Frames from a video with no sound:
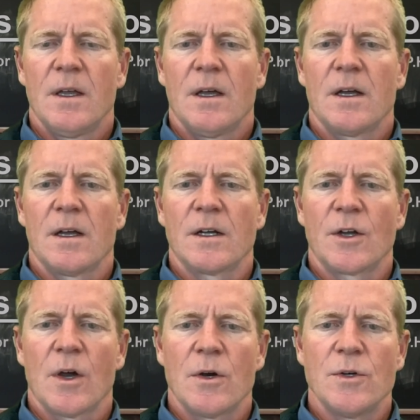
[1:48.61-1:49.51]
a
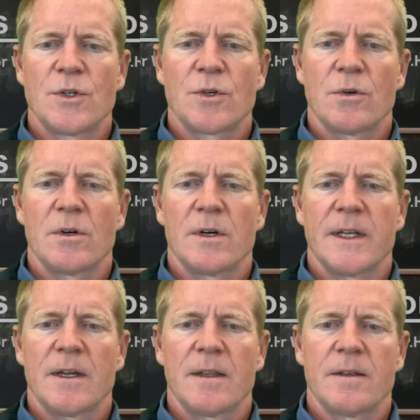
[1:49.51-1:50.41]
coach or
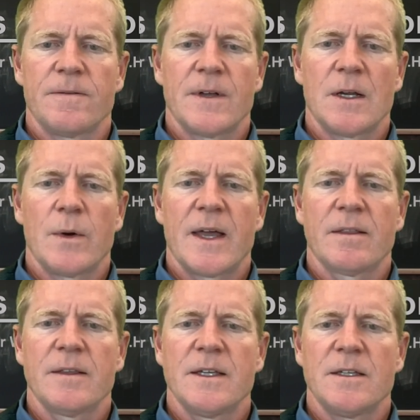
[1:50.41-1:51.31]
another fellow
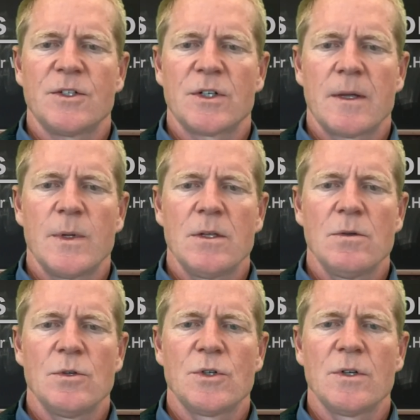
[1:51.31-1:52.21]
athlete is shaming you,
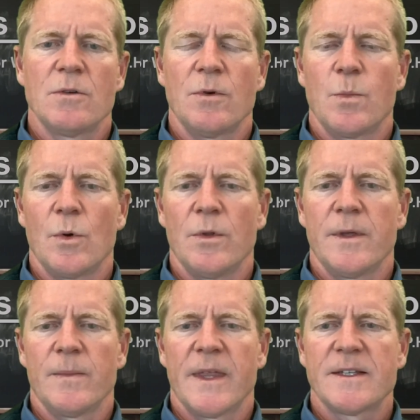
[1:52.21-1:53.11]
you should report
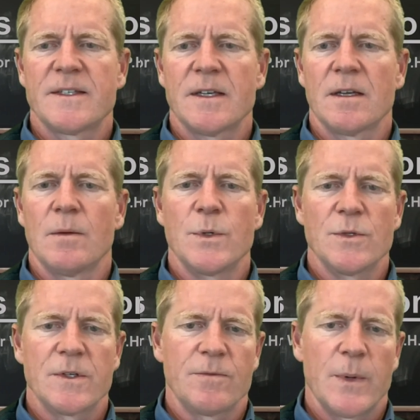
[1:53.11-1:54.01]
them. That's uh,
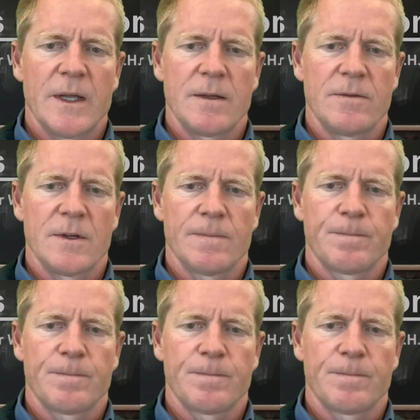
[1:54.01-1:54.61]
abusive behavior.